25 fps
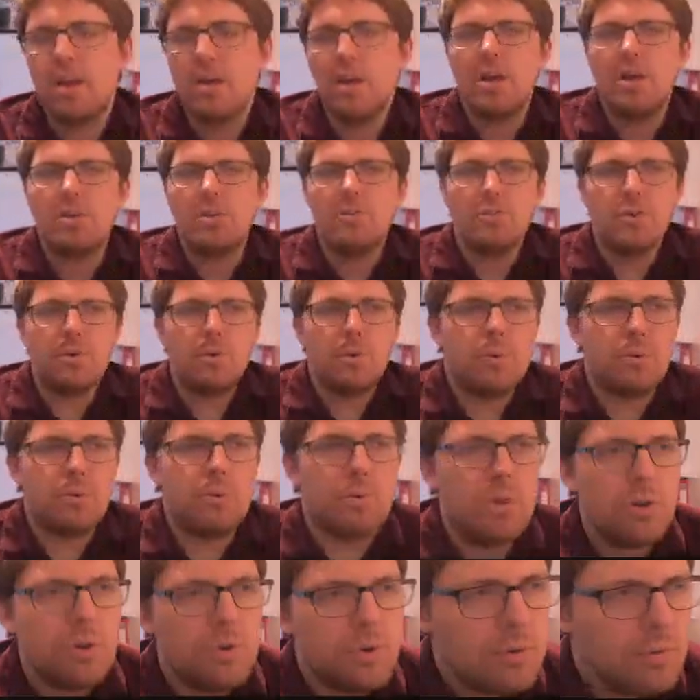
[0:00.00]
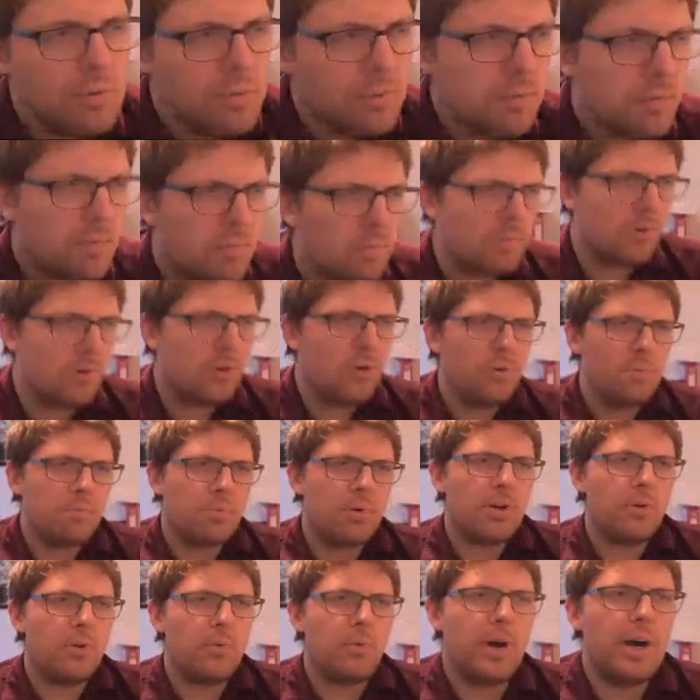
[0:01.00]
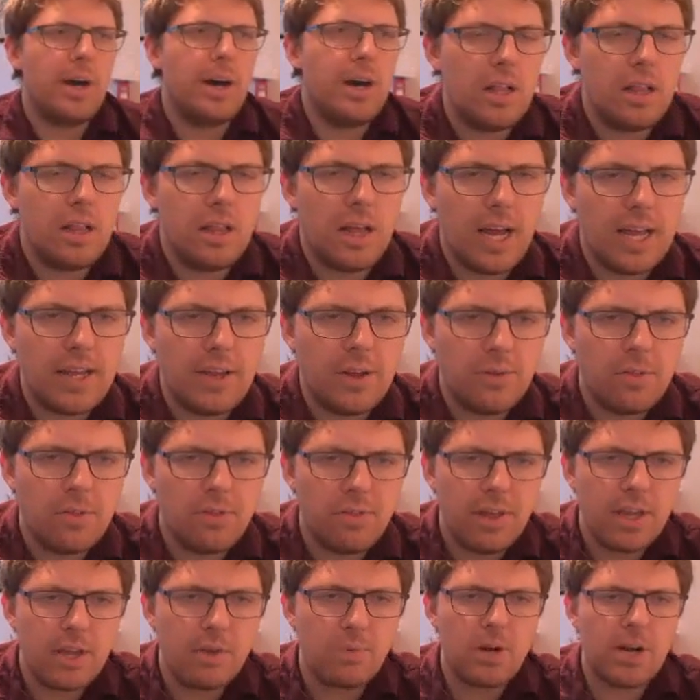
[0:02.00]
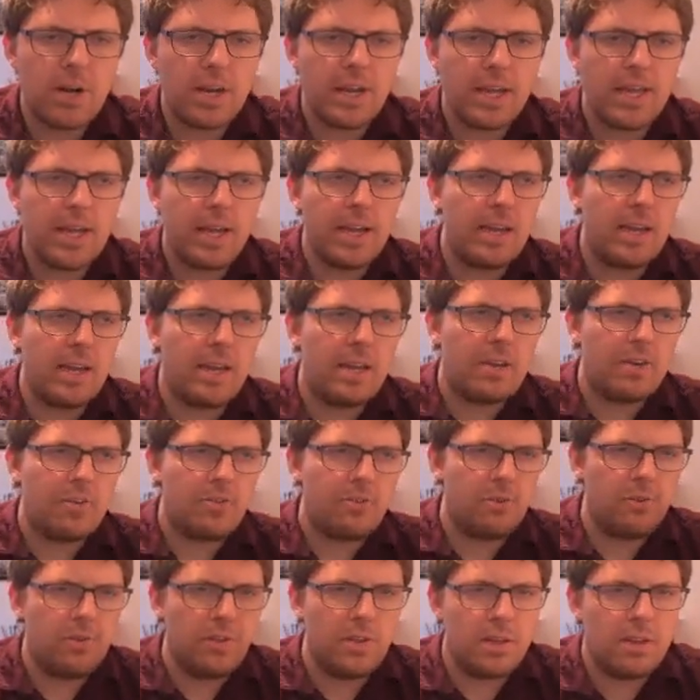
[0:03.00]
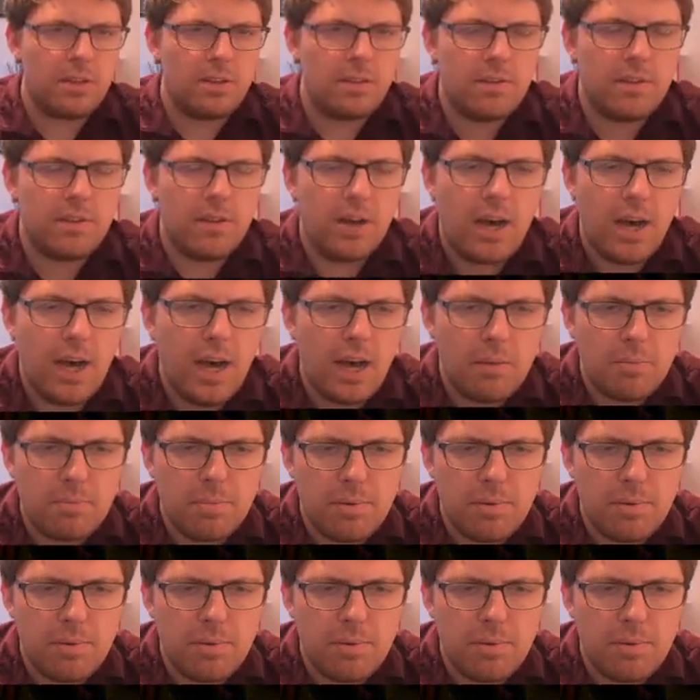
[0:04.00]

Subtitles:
So we're doing pretty well. I don't think we're gonna get into the top,